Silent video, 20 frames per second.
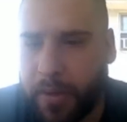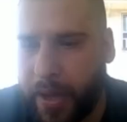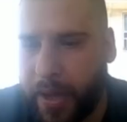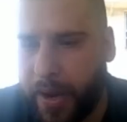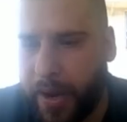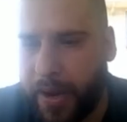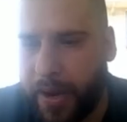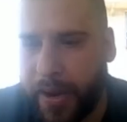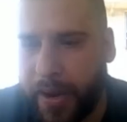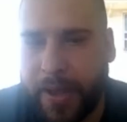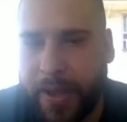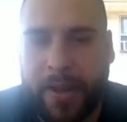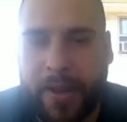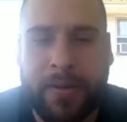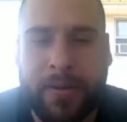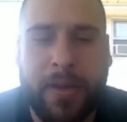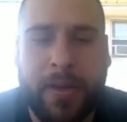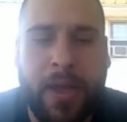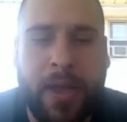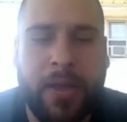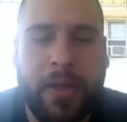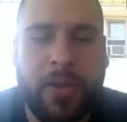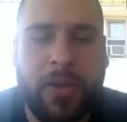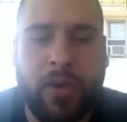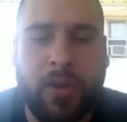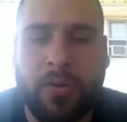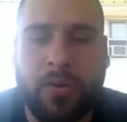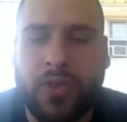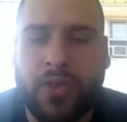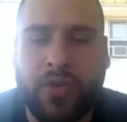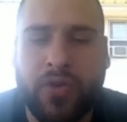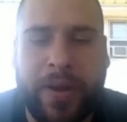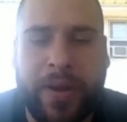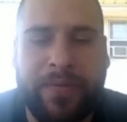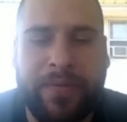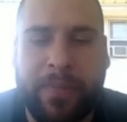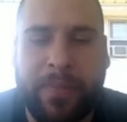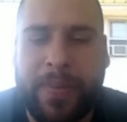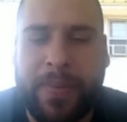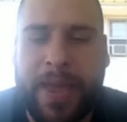and you go straight
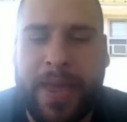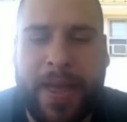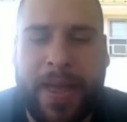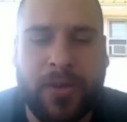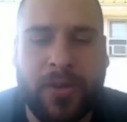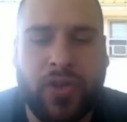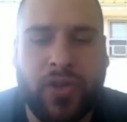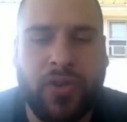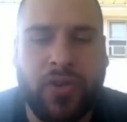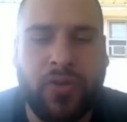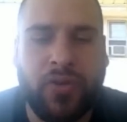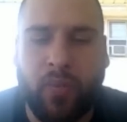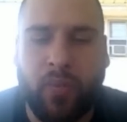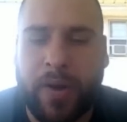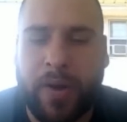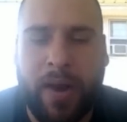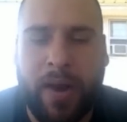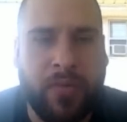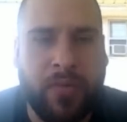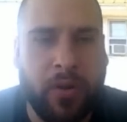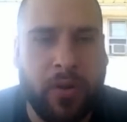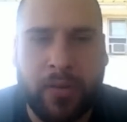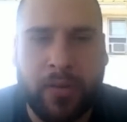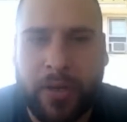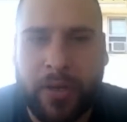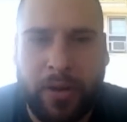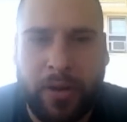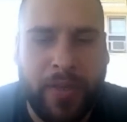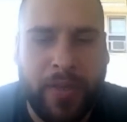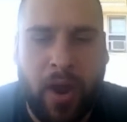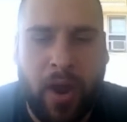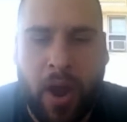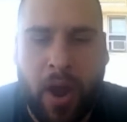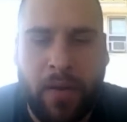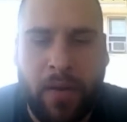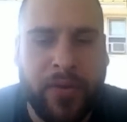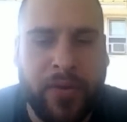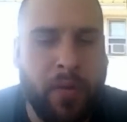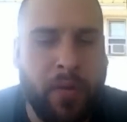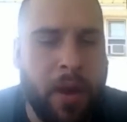from that to whatever they
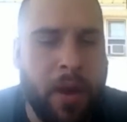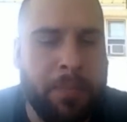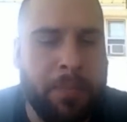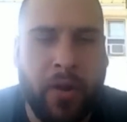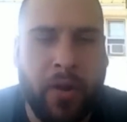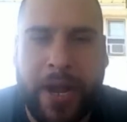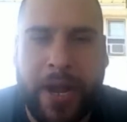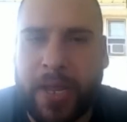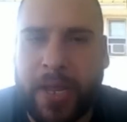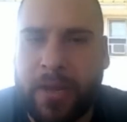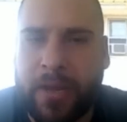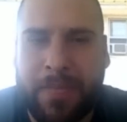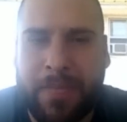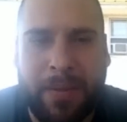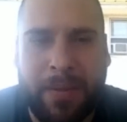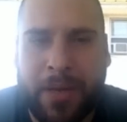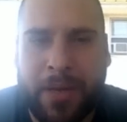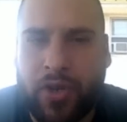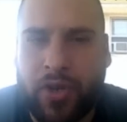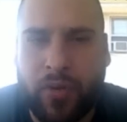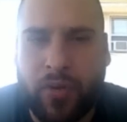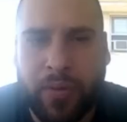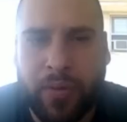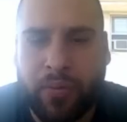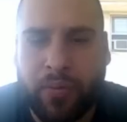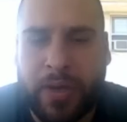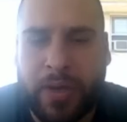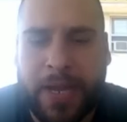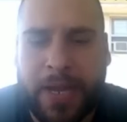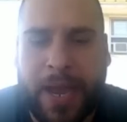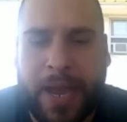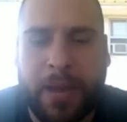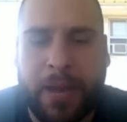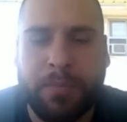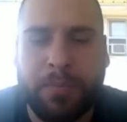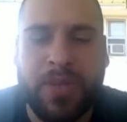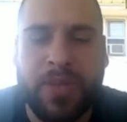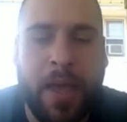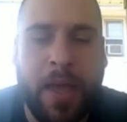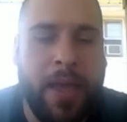offer you, upgrade it maybe 2 or 3
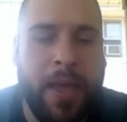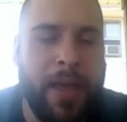times,